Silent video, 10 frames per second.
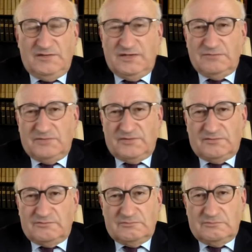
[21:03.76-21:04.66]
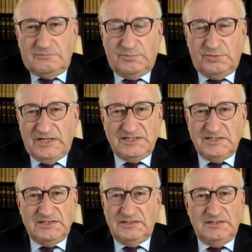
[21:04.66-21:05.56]
it seems
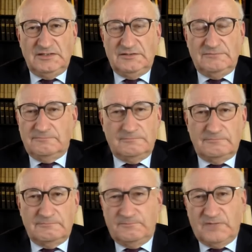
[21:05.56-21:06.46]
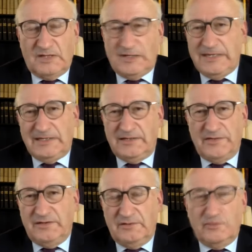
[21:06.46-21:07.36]
pretty clear
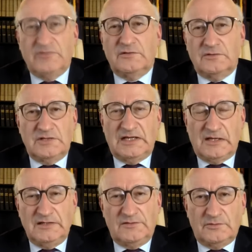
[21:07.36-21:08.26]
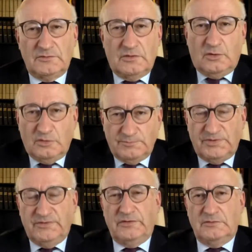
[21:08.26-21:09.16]
that there was at least a
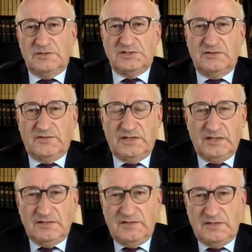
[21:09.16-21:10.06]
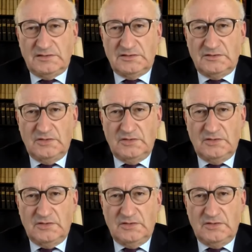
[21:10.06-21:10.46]
hope on the Russian side that